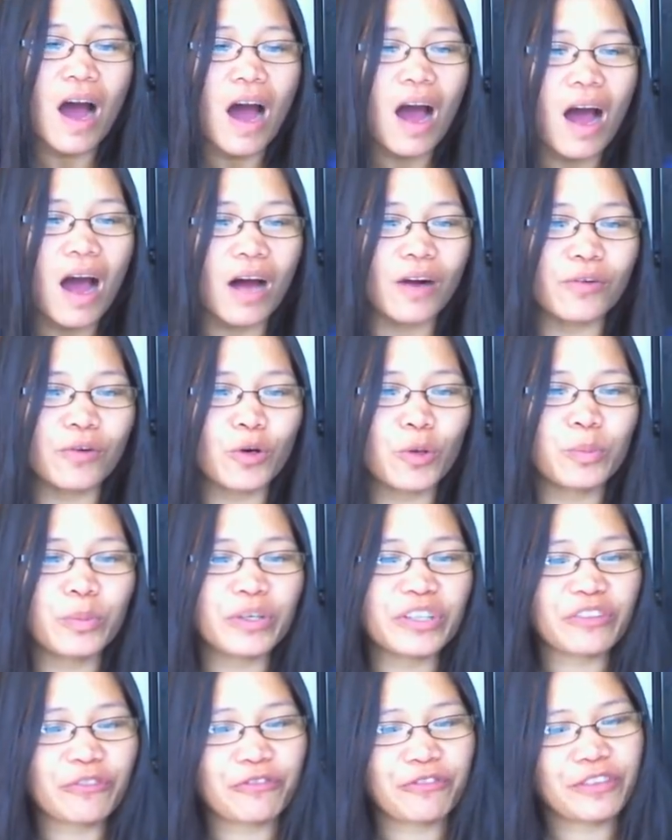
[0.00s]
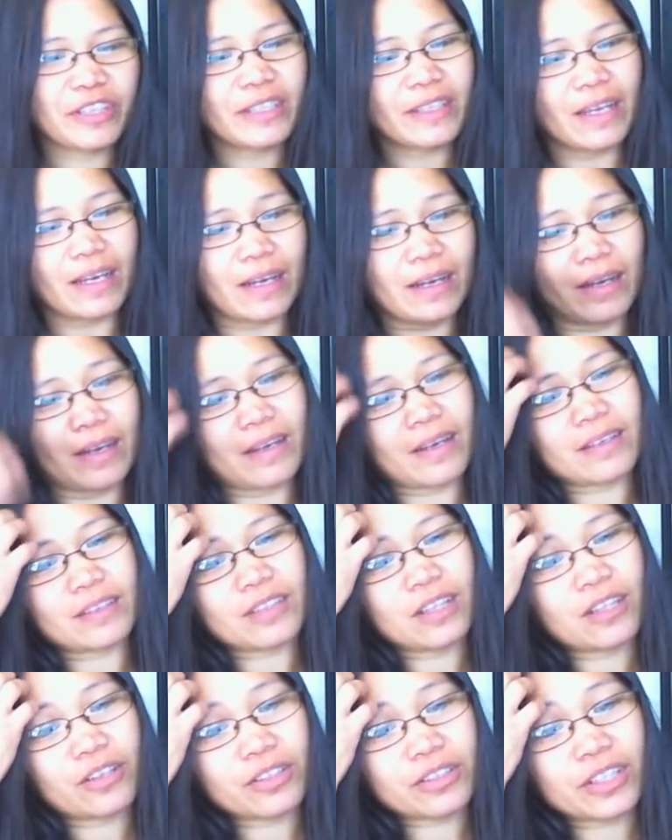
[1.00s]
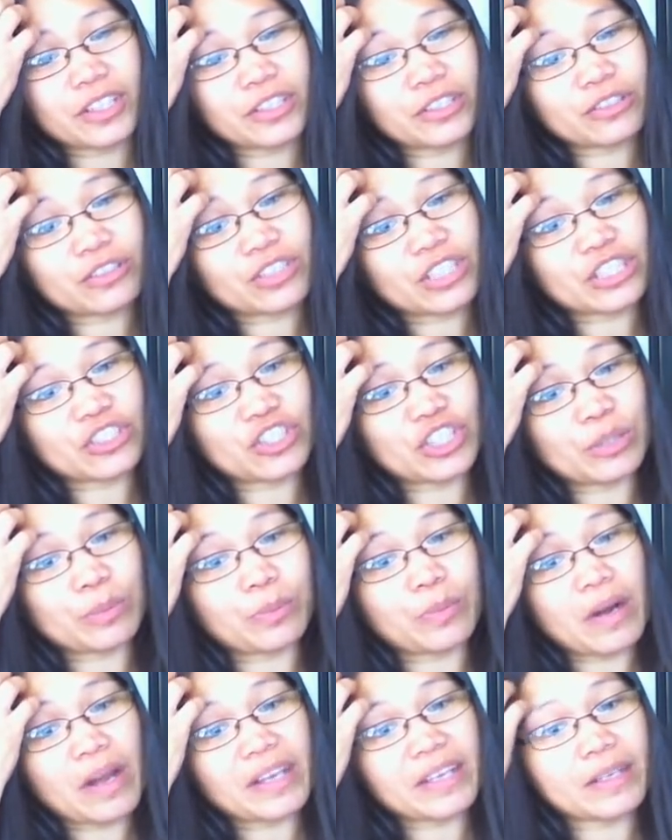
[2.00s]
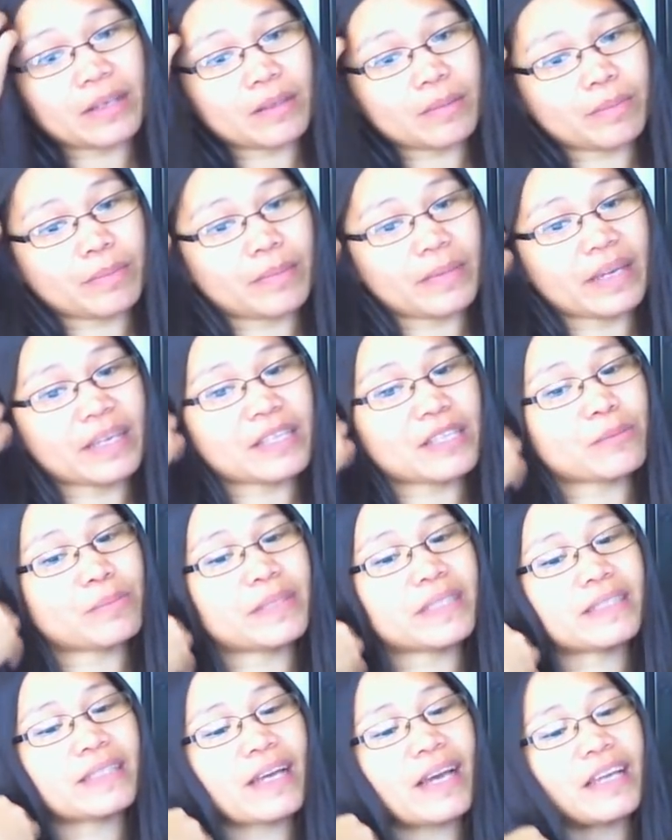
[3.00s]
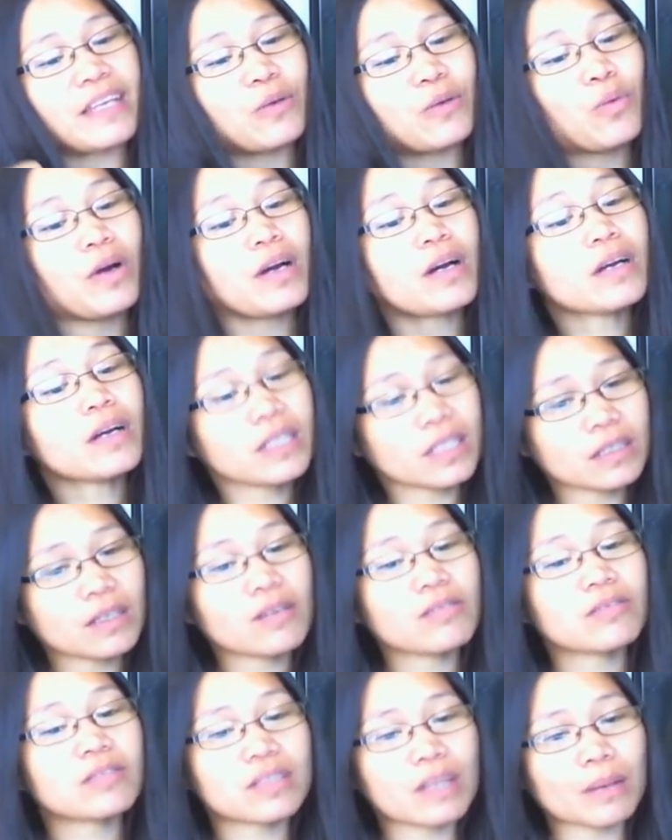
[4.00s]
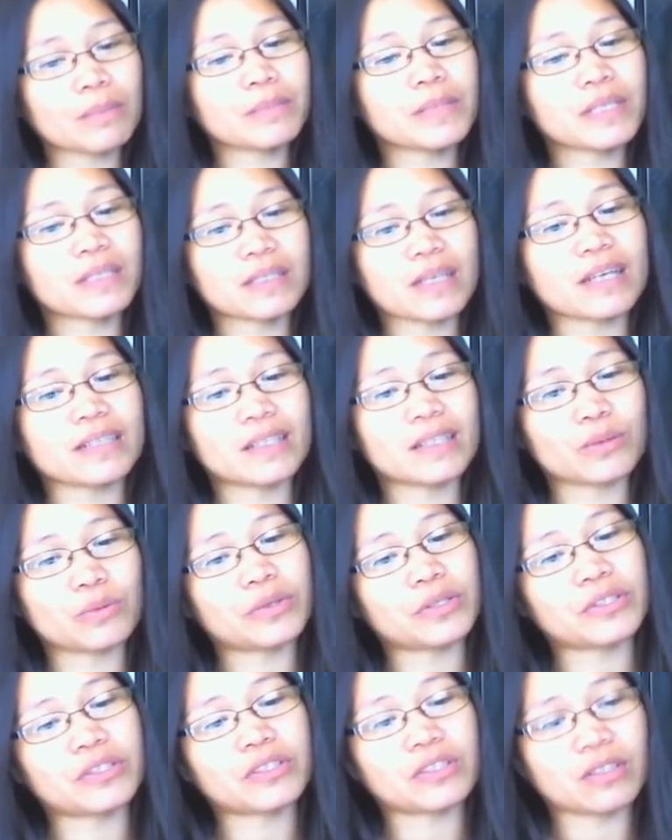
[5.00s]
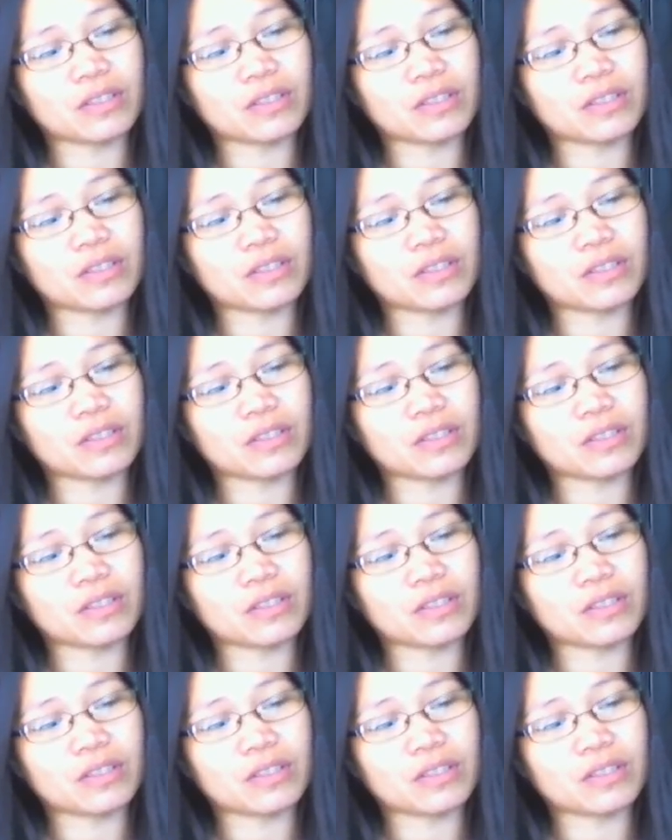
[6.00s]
Robert Vigna. Lot, are you teaching Brian any Bisaya? Well, he knows some Bisaya words.